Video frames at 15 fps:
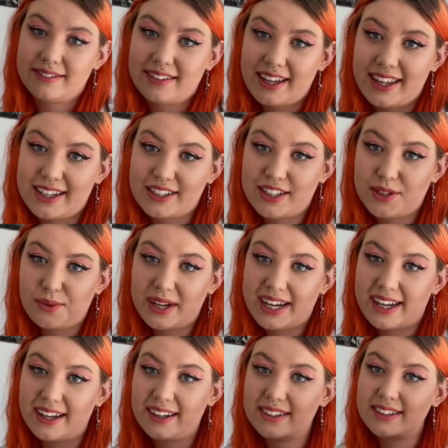I think she's
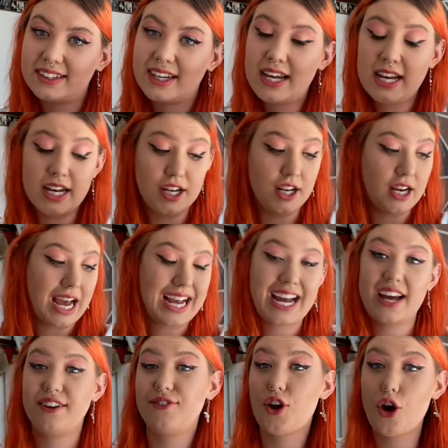wicked.
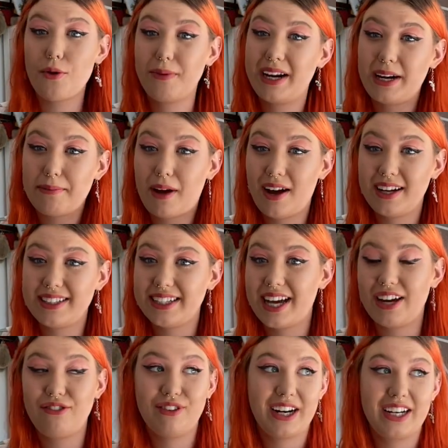Again, no meaning behind it.
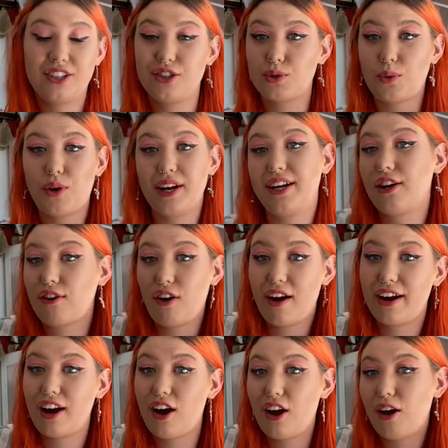I really just wanted a
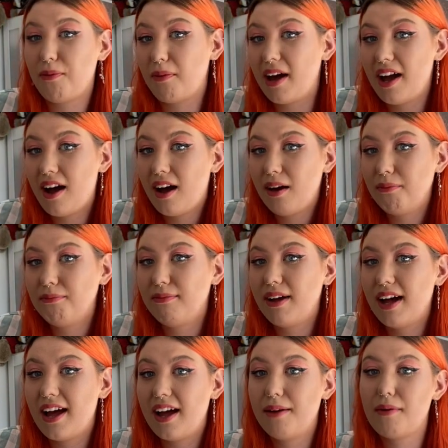crying heart on my arm.
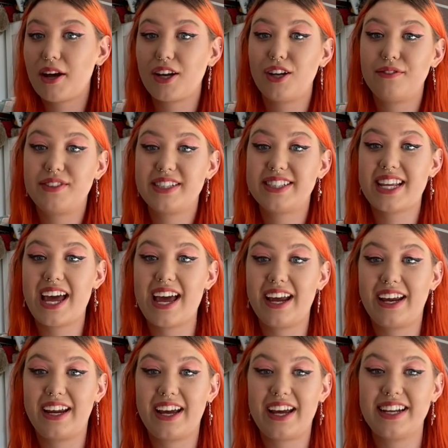I'd love to
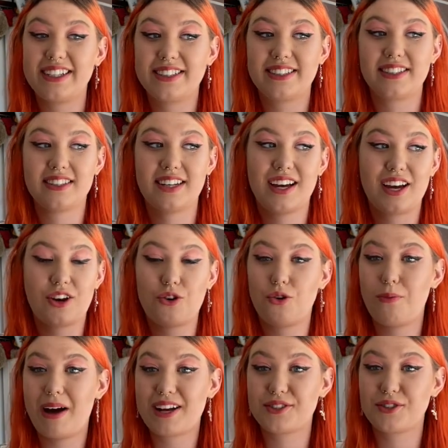say it's a cool
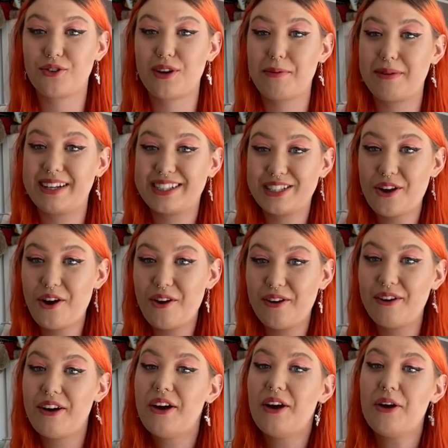backstory, but it's not.
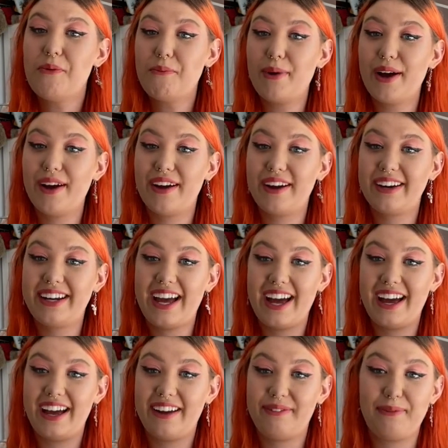But
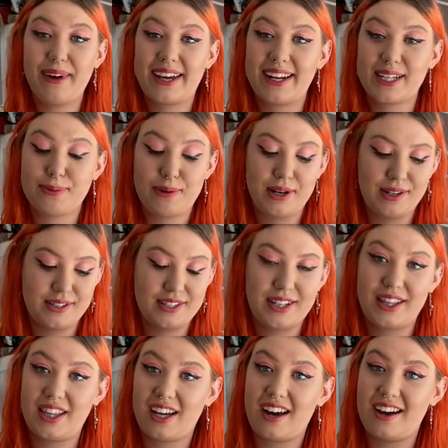yeah, wicked experience.
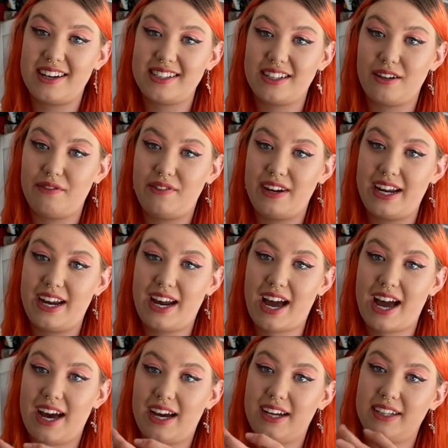The guy's lovely
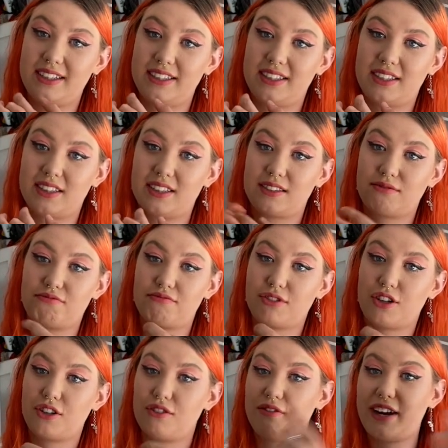and
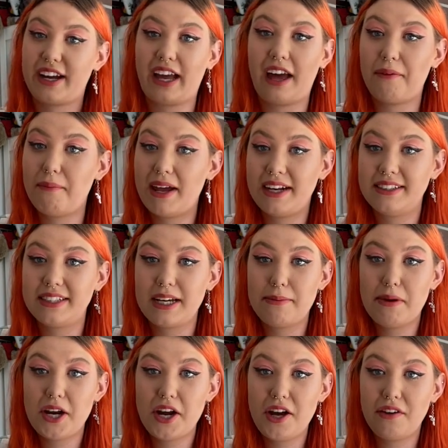couldn't recommend him
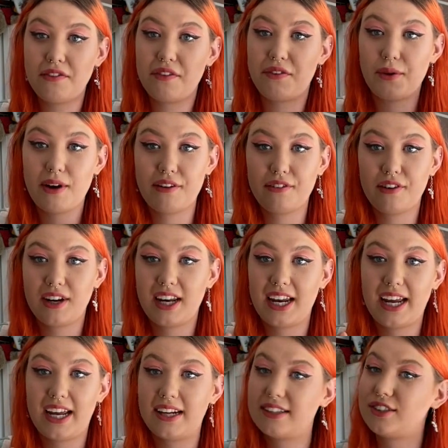enough if you're ever in
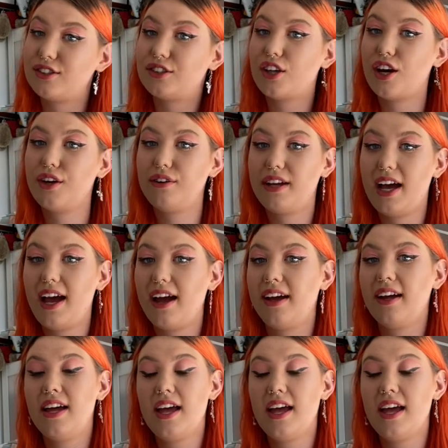Leeds. So yeah,